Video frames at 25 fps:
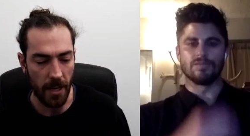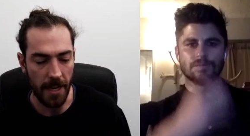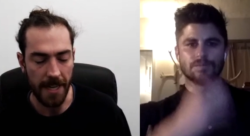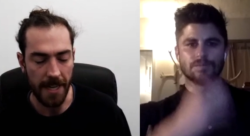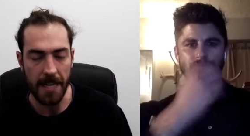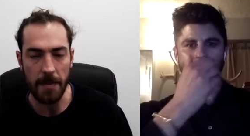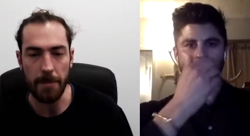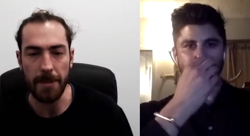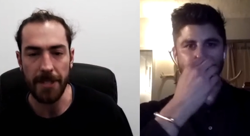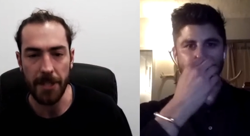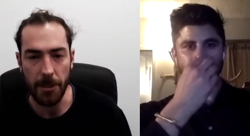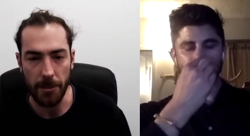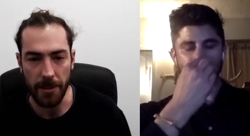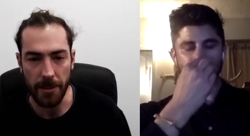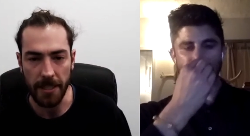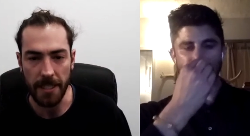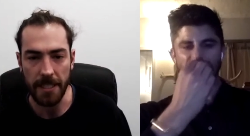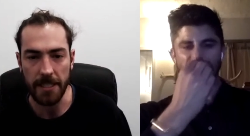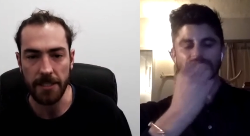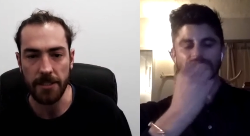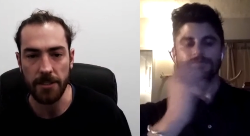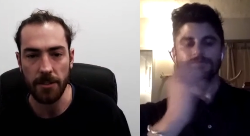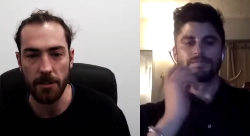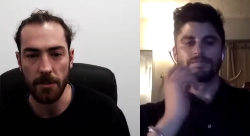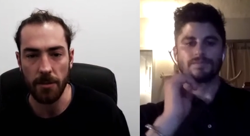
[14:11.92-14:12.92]

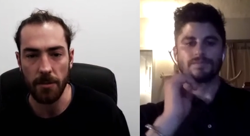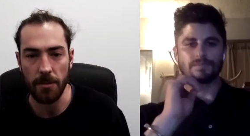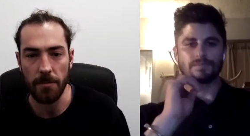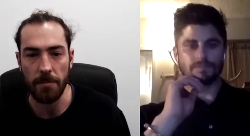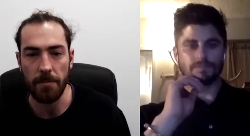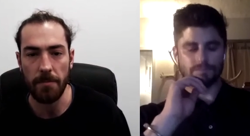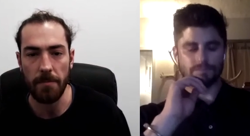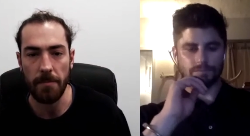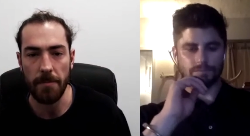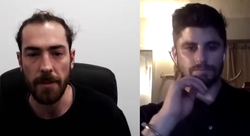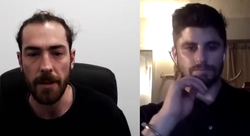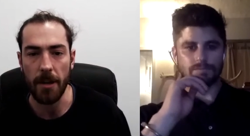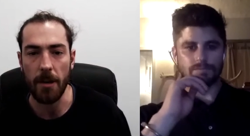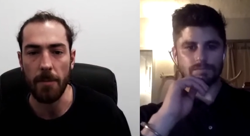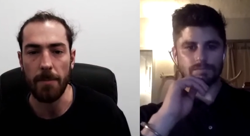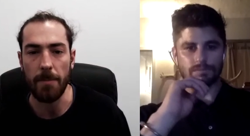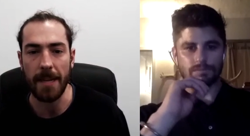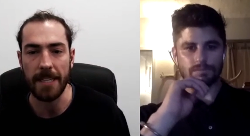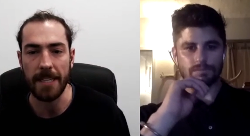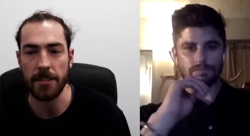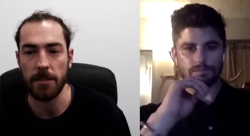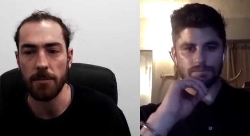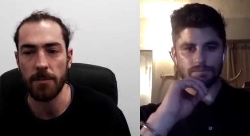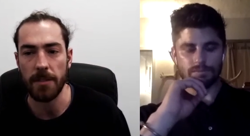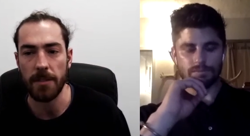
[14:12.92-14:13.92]
Speaker 1: you know,
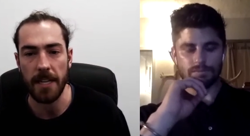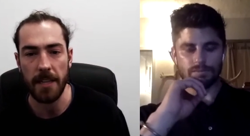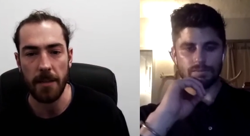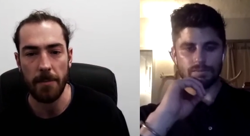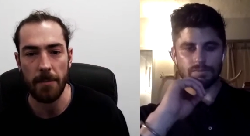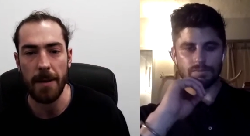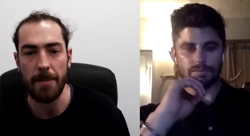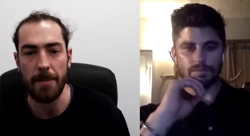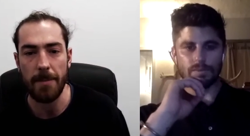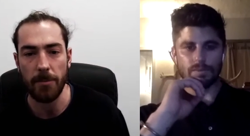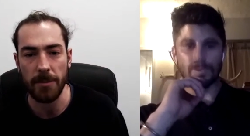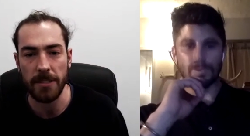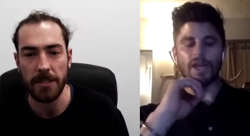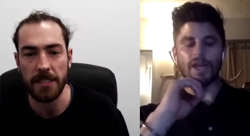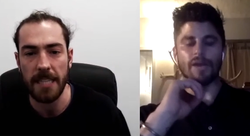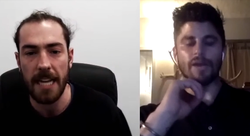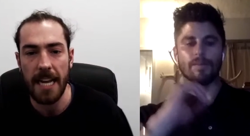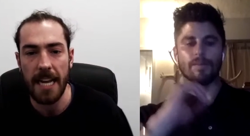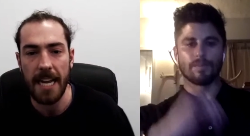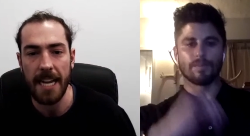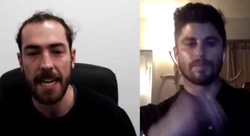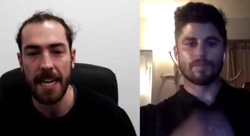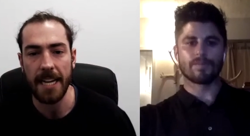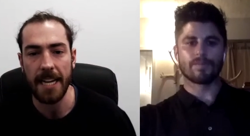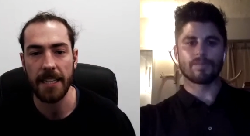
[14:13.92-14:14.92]
based on what other people were
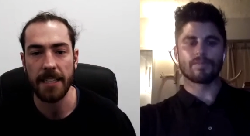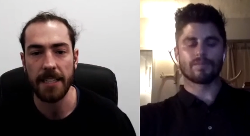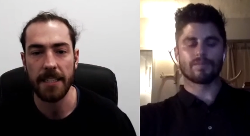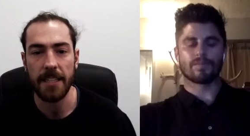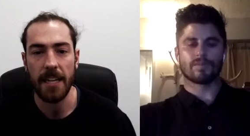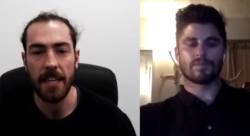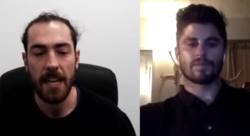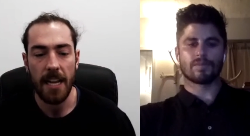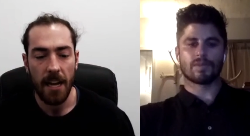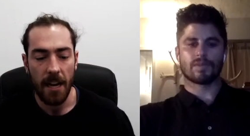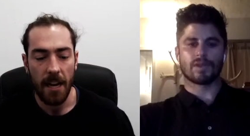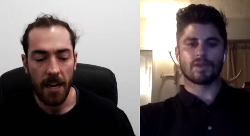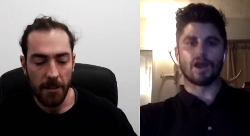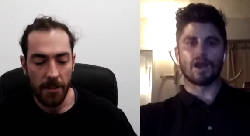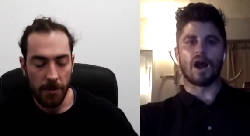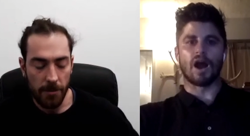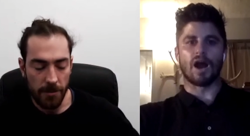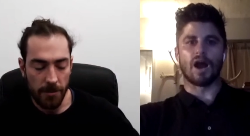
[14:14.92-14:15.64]
saying. Yeah. Uh,